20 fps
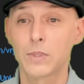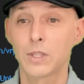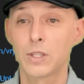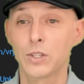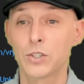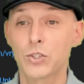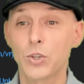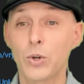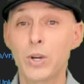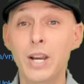
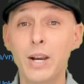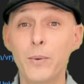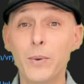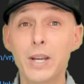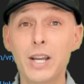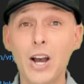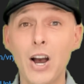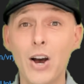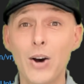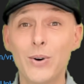So here we
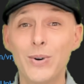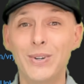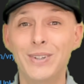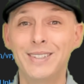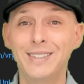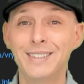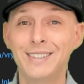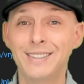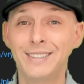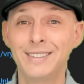go.
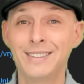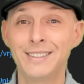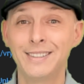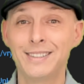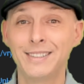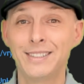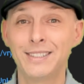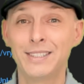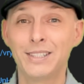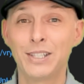
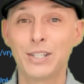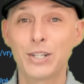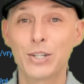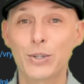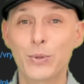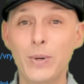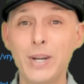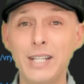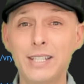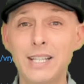
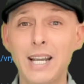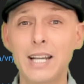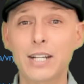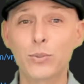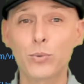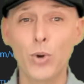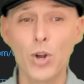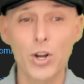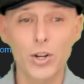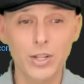Queen takes
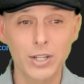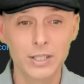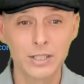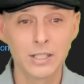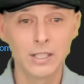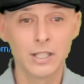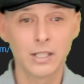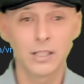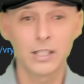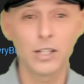rook.
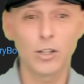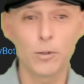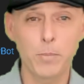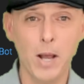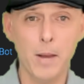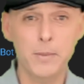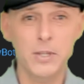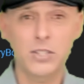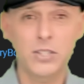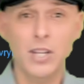Little
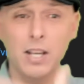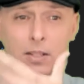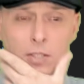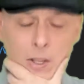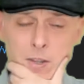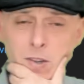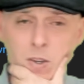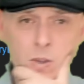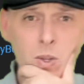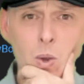Bobby says,
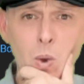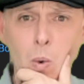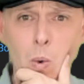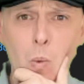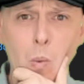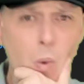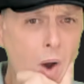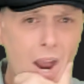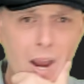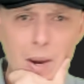
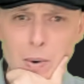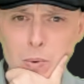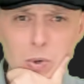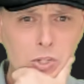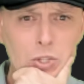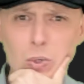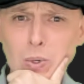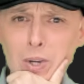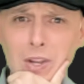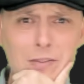why would
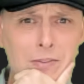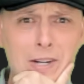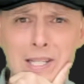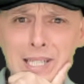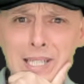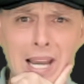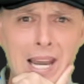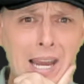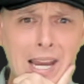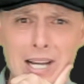you even
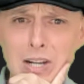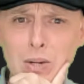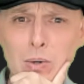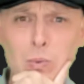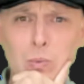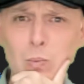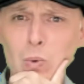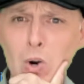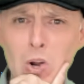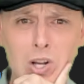take
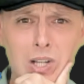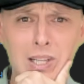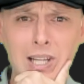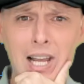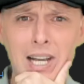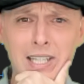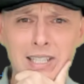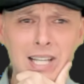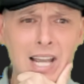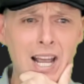a rook
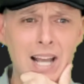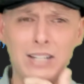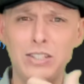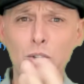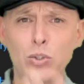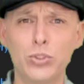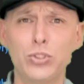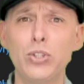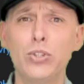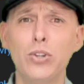like that?
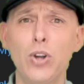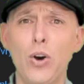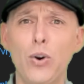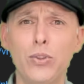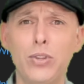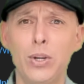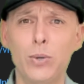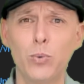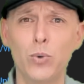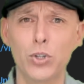Don't you know
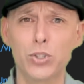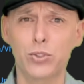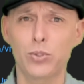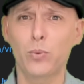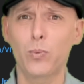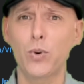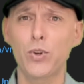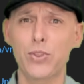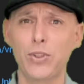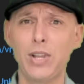that rooks are
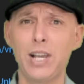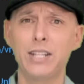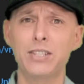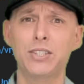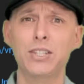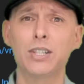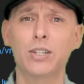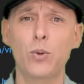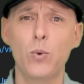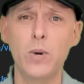worth less
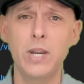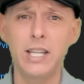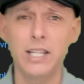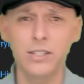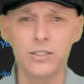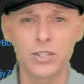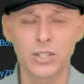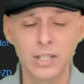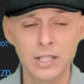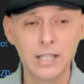than queens?